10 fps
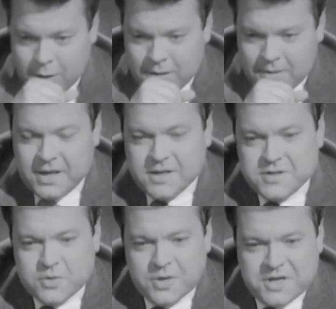in
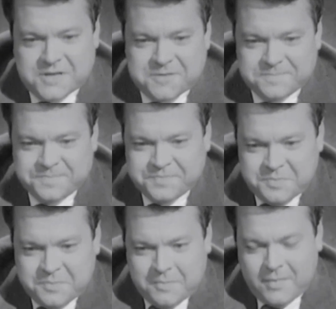doing it,
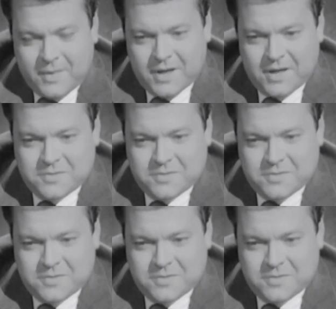I